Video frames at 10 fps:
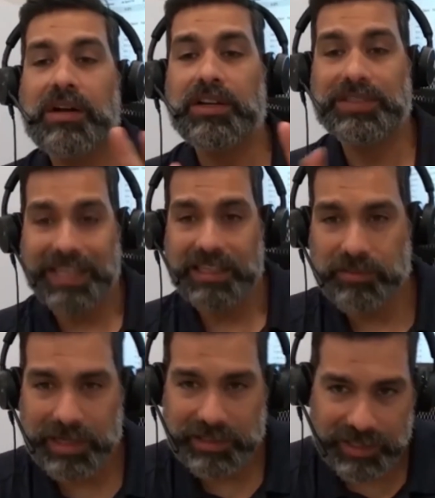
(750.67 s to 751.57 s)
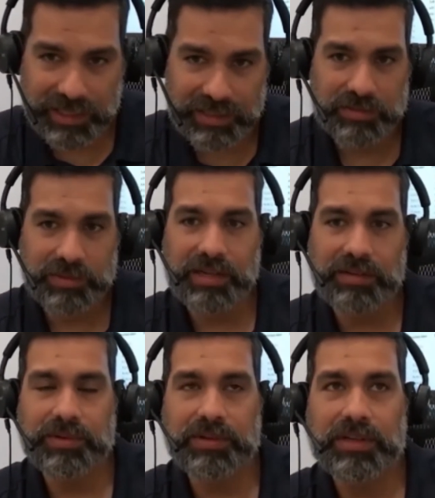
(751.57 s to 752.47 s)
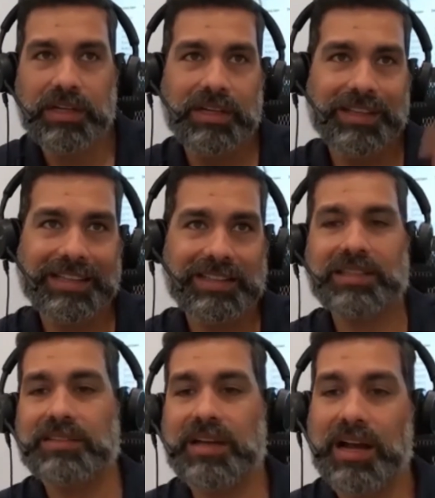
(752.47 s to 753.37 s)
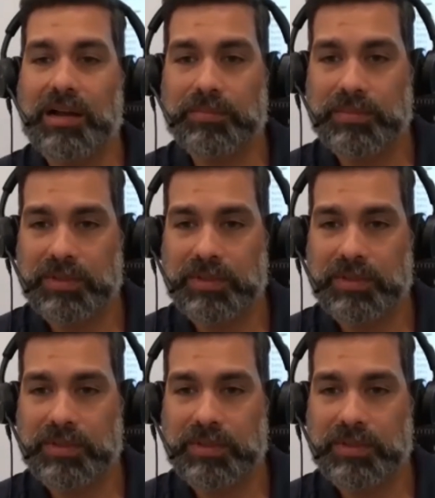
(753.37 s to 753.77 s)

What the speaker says: Are you saying the right things or whatever? And that's at the top.